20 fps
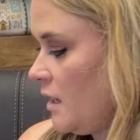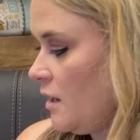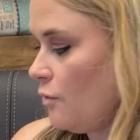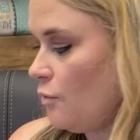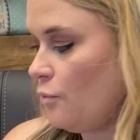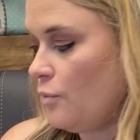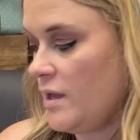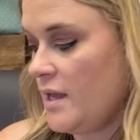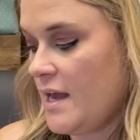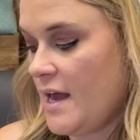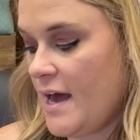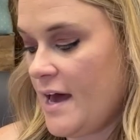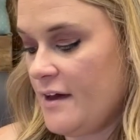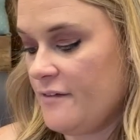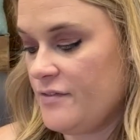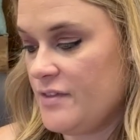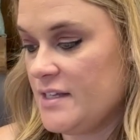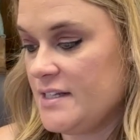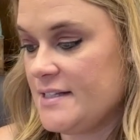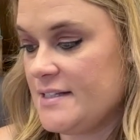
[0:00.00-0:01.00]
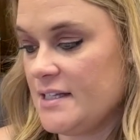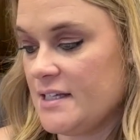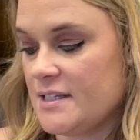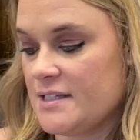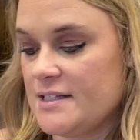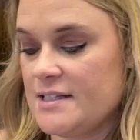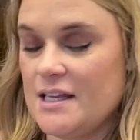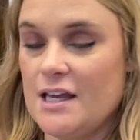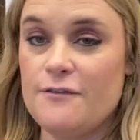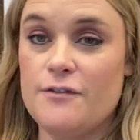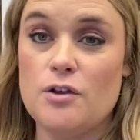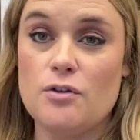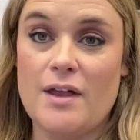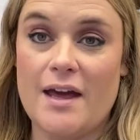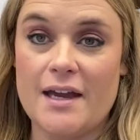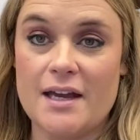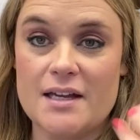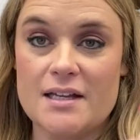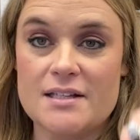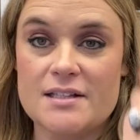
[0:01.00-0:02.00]
We have the if you
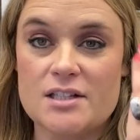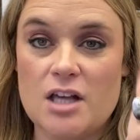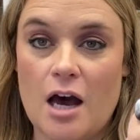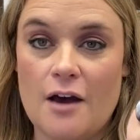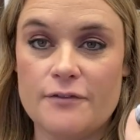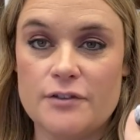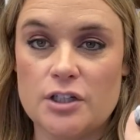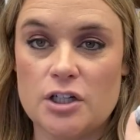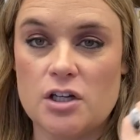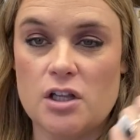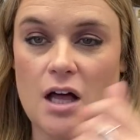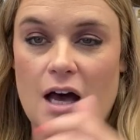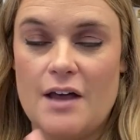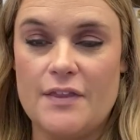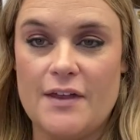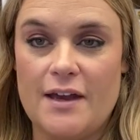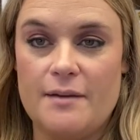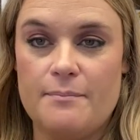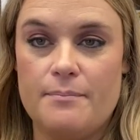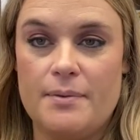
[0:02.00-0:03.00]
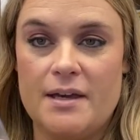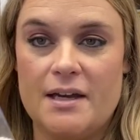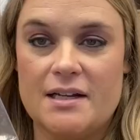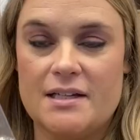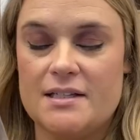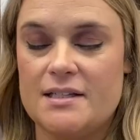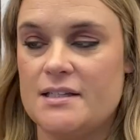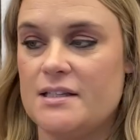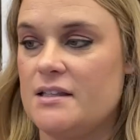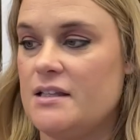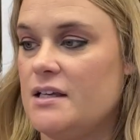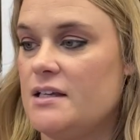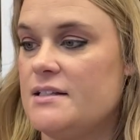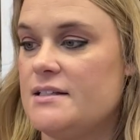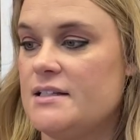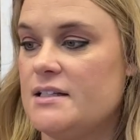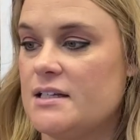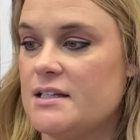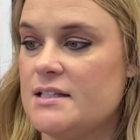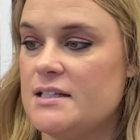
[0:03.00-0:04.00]
like a softer cloth, I picked the
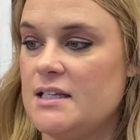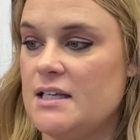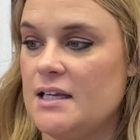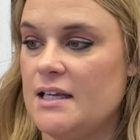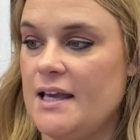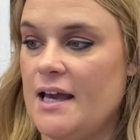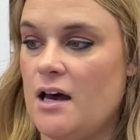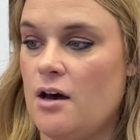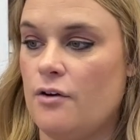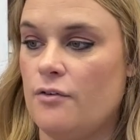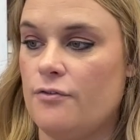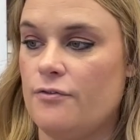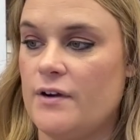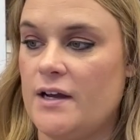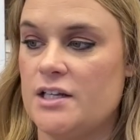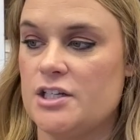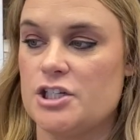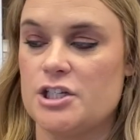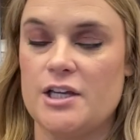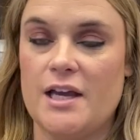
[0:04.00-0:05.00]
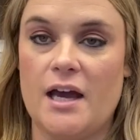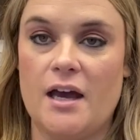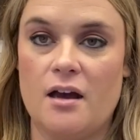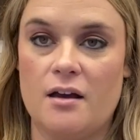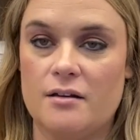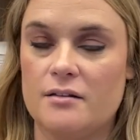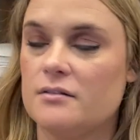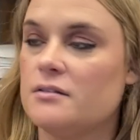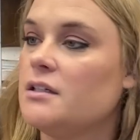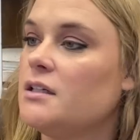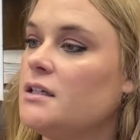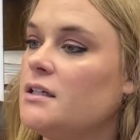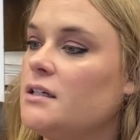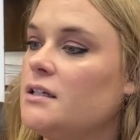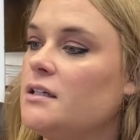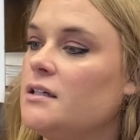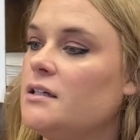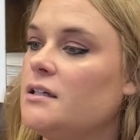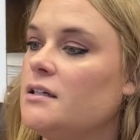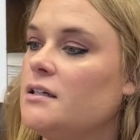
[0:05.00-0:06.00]
16 count French
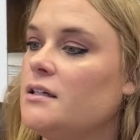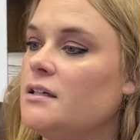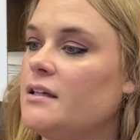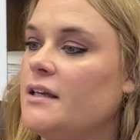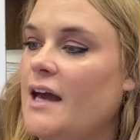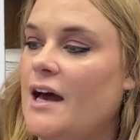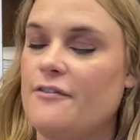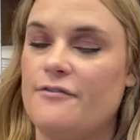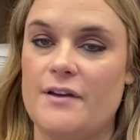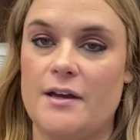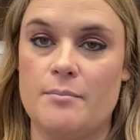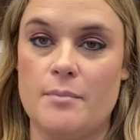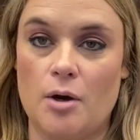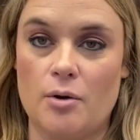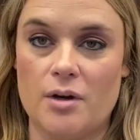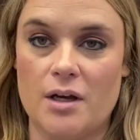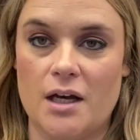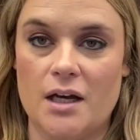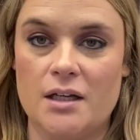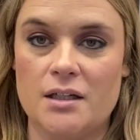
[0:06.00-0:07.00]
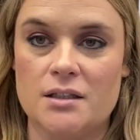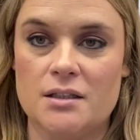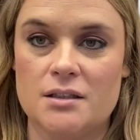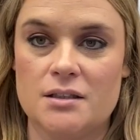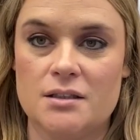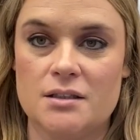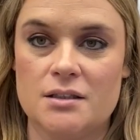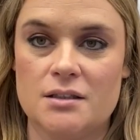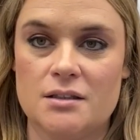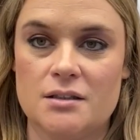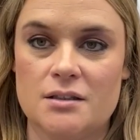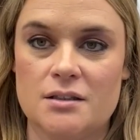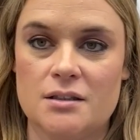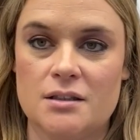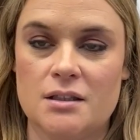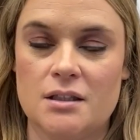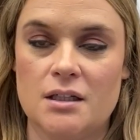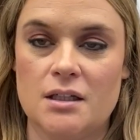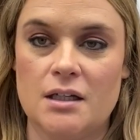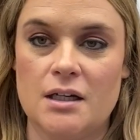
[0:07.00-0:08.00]
Cafe Mocha.
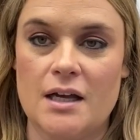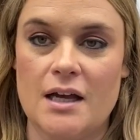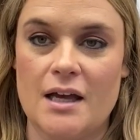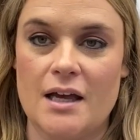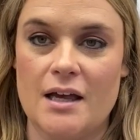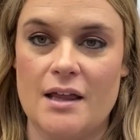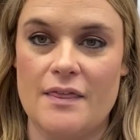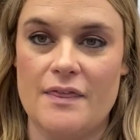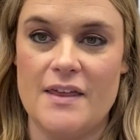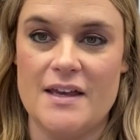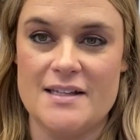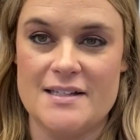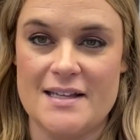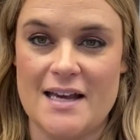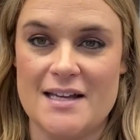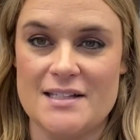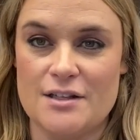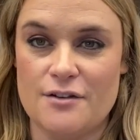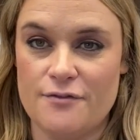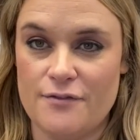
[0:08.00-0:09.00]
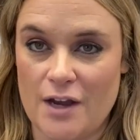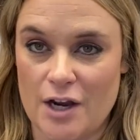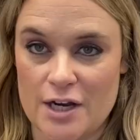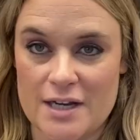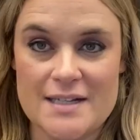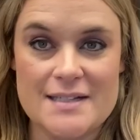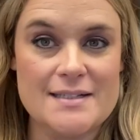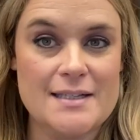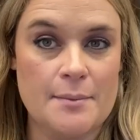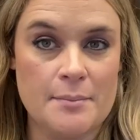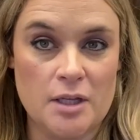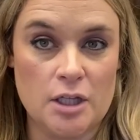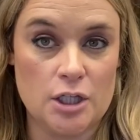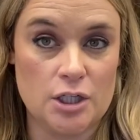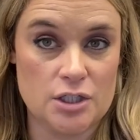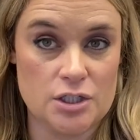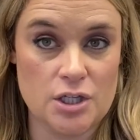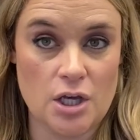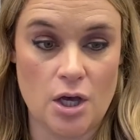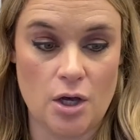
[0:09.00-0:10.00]
This has a very similar
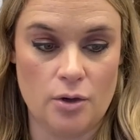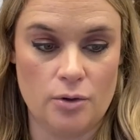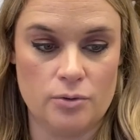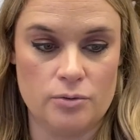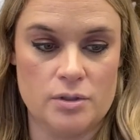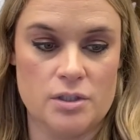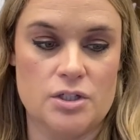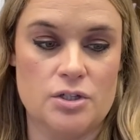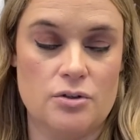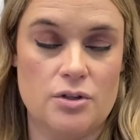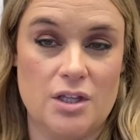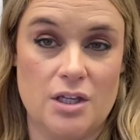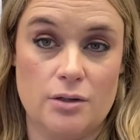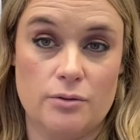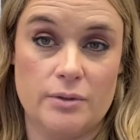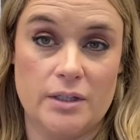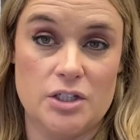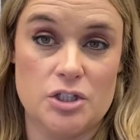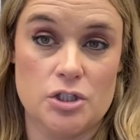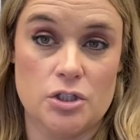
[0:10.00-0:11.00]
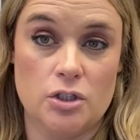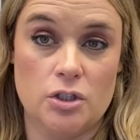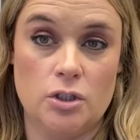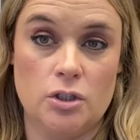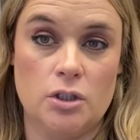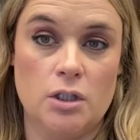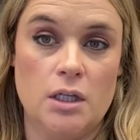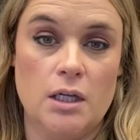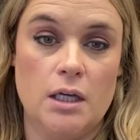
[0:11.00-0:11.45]
tone to the original.